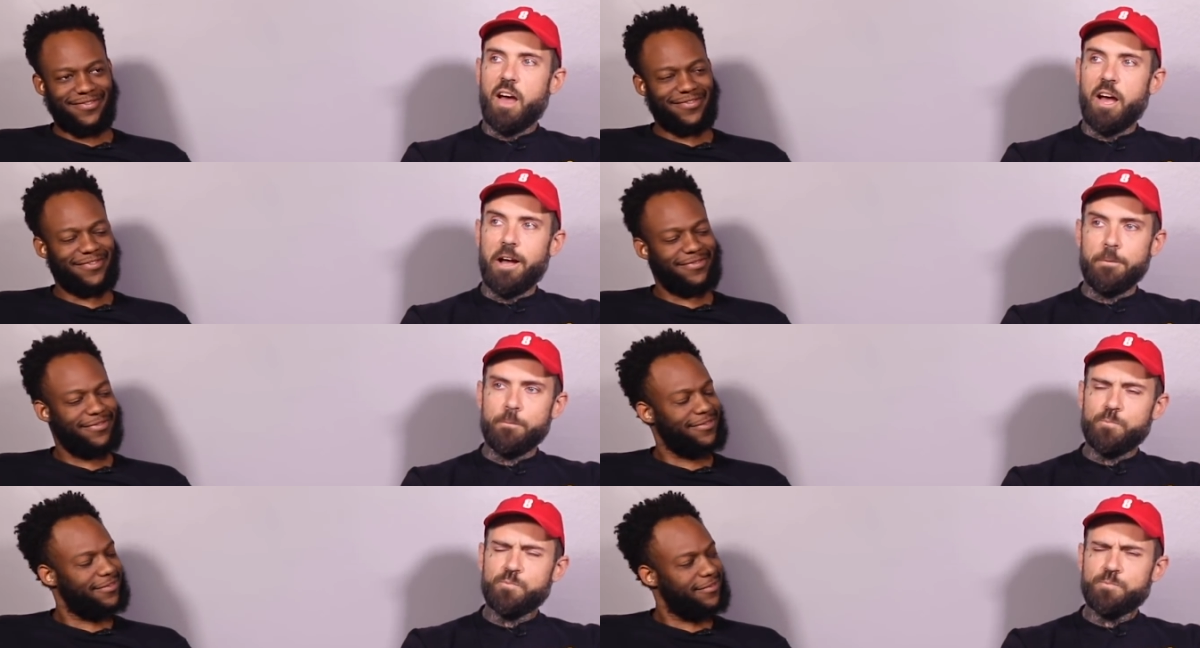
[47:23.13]

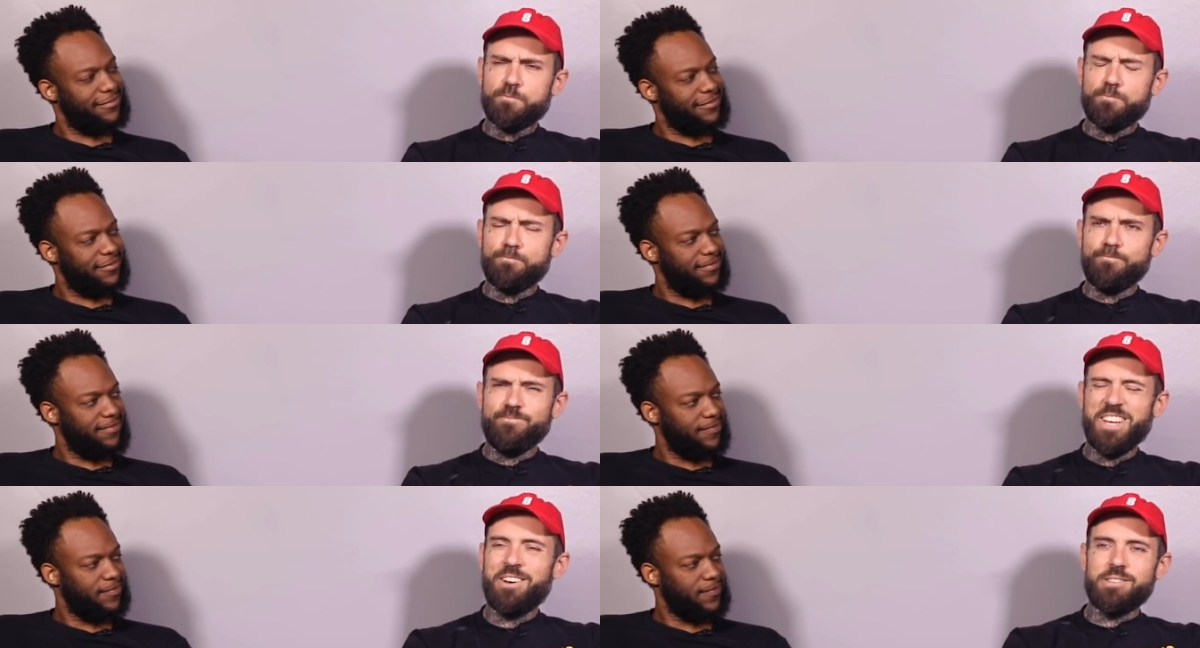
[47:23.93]

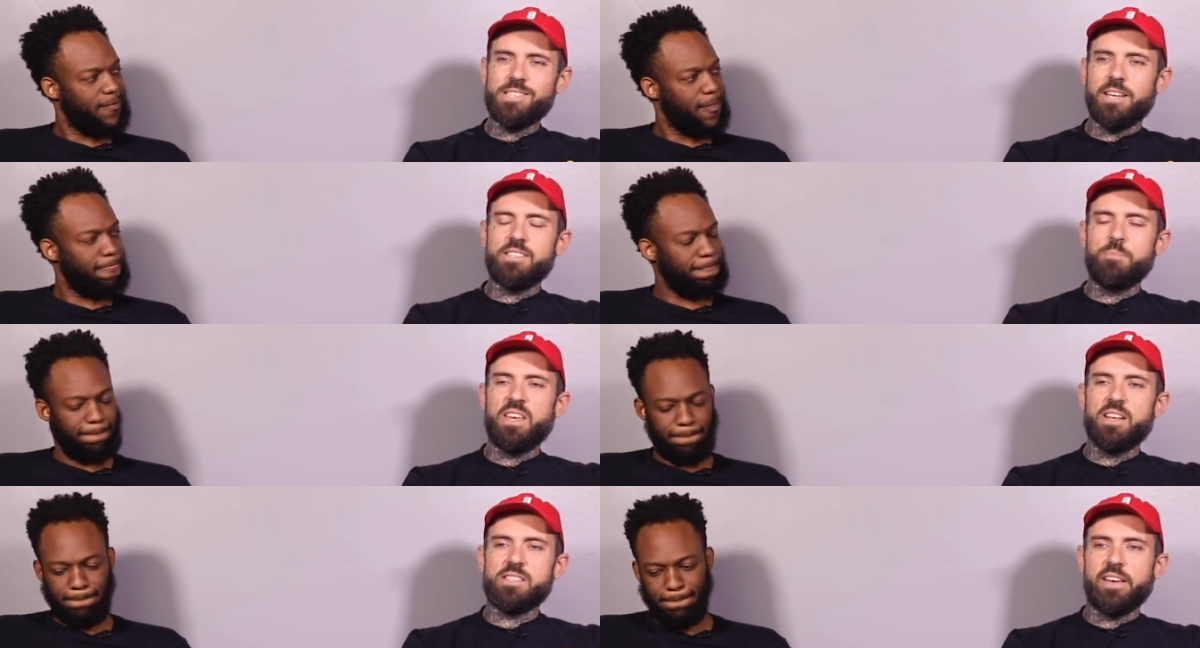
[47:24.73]
Speaker 1: You know, it's like, to
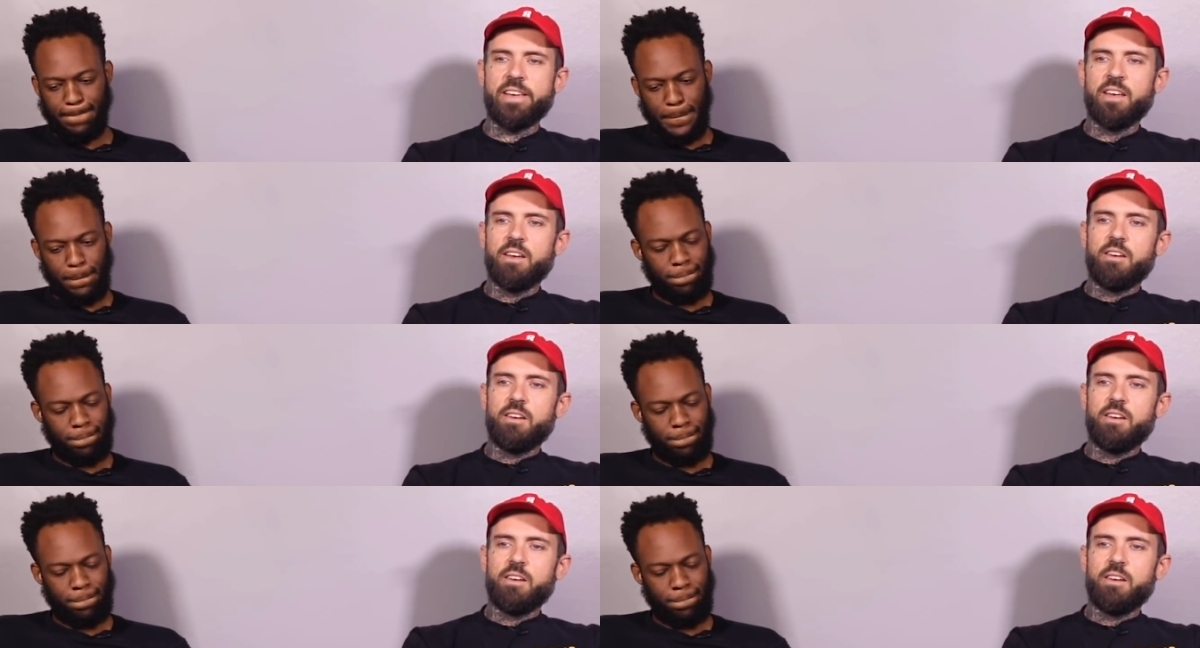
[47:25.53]
me, it's like